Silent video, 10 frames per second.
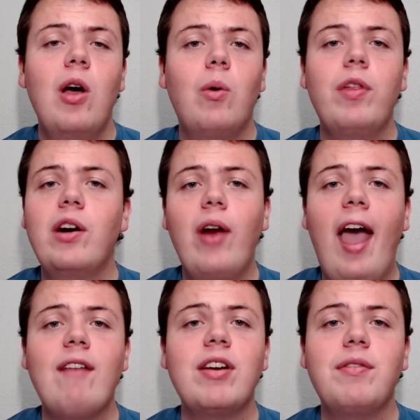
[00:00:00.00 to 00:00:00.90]
While they don't
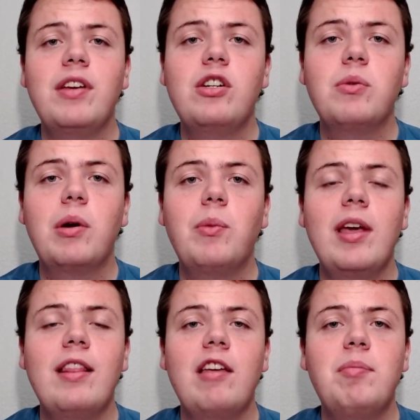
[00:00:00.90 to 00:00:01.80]
have a Division I
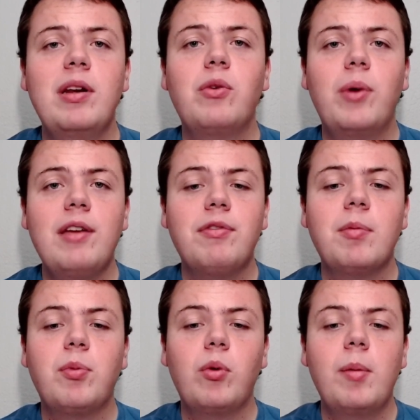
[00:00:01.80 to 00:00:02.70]
win, they've been great
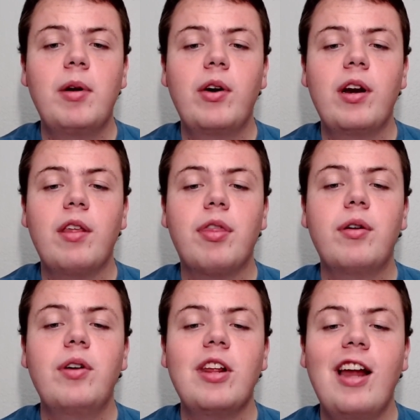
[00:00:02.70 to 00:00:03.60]
from the perimeter, hitting
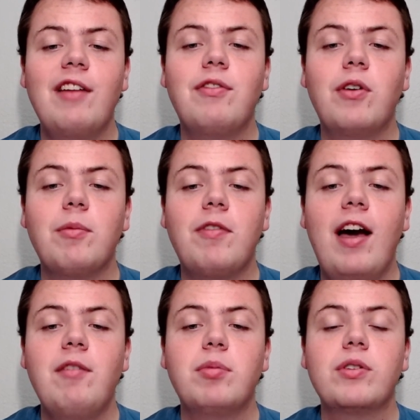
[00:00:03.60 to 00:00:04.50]

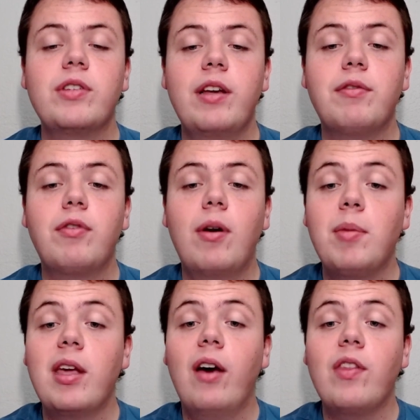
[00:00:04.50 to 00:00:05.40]
39.5%
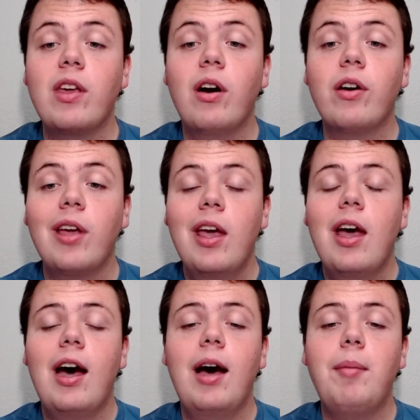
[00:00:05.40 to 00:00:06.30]
from beyond the arc.
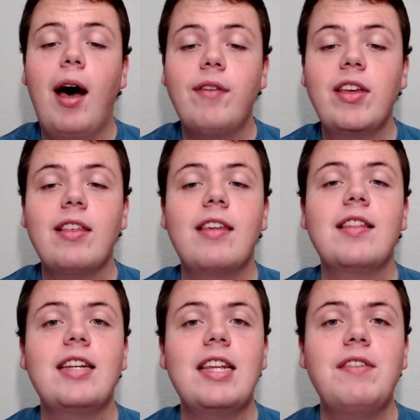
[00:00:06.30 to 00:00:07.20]

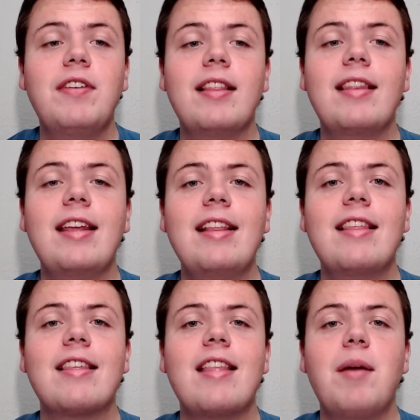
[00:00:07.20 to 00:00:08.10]
Obviously, the defense
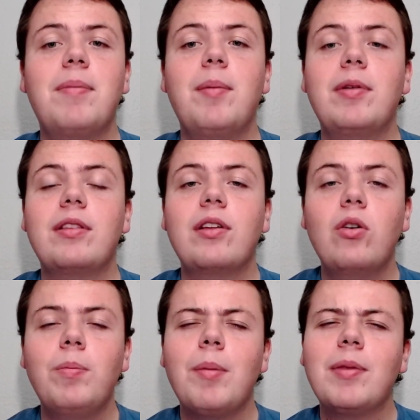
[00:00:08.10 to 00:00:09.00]
needs to step up a
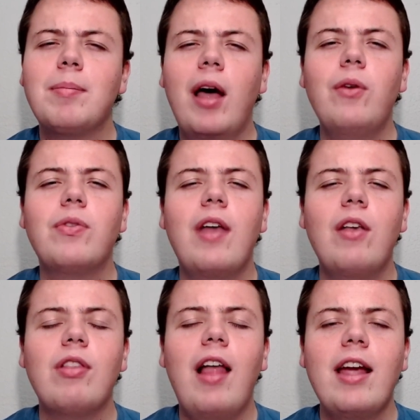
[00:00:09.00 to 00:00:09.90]
little bit, but the model
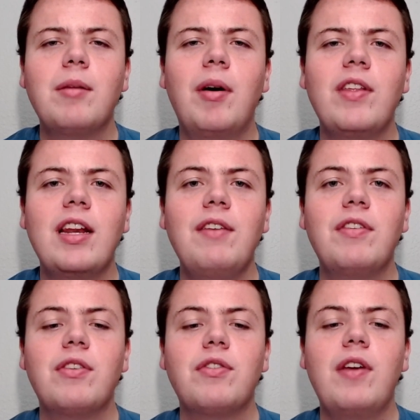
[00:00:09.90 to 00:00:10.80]
does like them on the
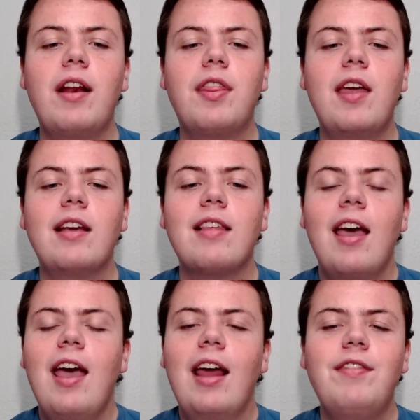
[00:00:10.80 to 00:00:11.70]
defensive side of things.
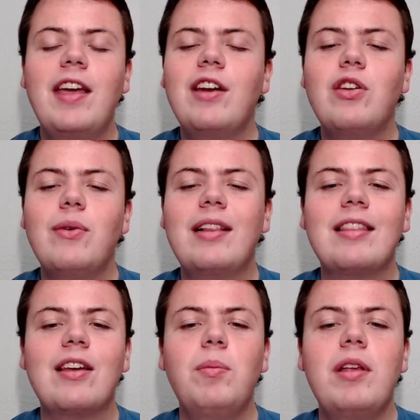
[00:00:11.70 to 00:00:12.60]
And if they can do a
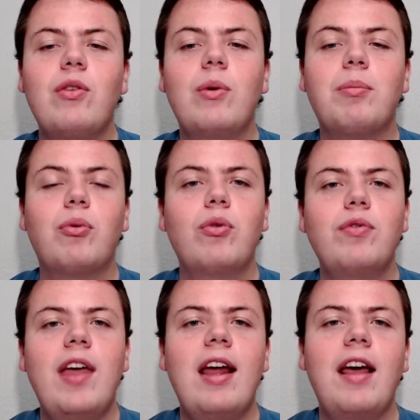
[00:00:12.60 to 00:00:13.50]
little bit to
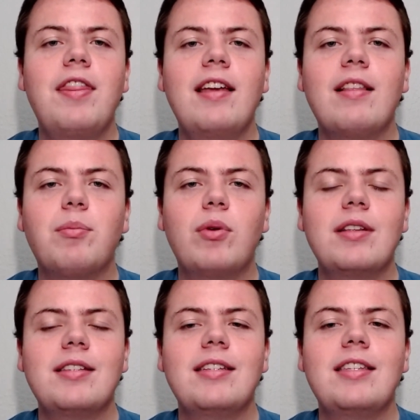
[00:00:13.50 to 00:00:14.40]
improve that, I think it's a
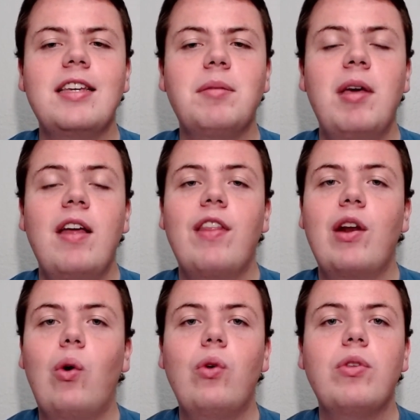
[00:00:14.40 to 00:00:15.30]
Princeton team
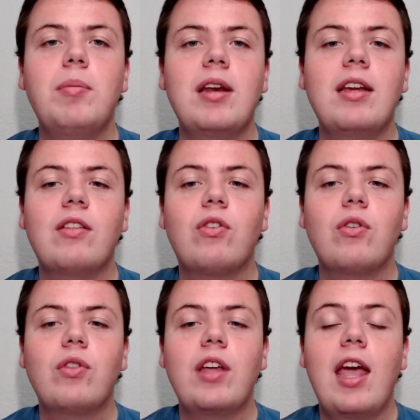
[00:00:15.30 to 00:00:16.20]
that Old Dominion can
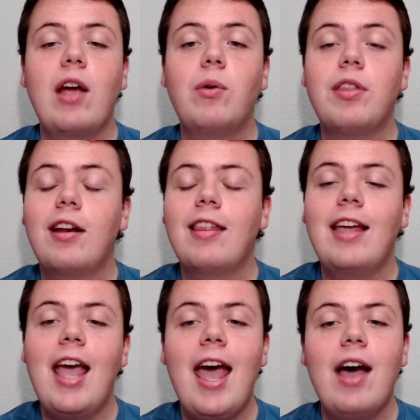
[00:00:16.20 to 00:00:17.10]
certainly hang with. And I
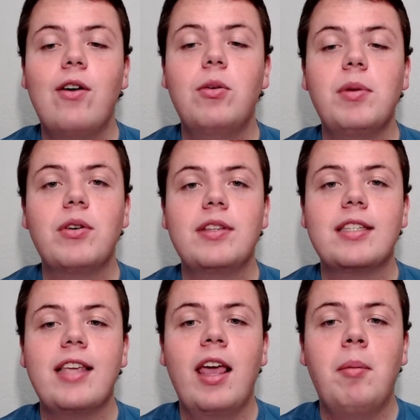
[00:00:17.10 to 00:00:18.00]
think at home here in
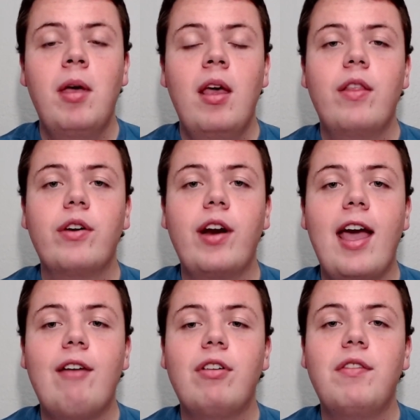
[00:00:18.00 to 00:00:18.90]
this game, they're going to
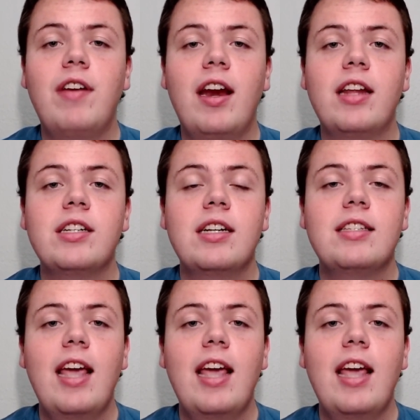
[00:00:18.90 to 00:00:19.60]
have an advantage.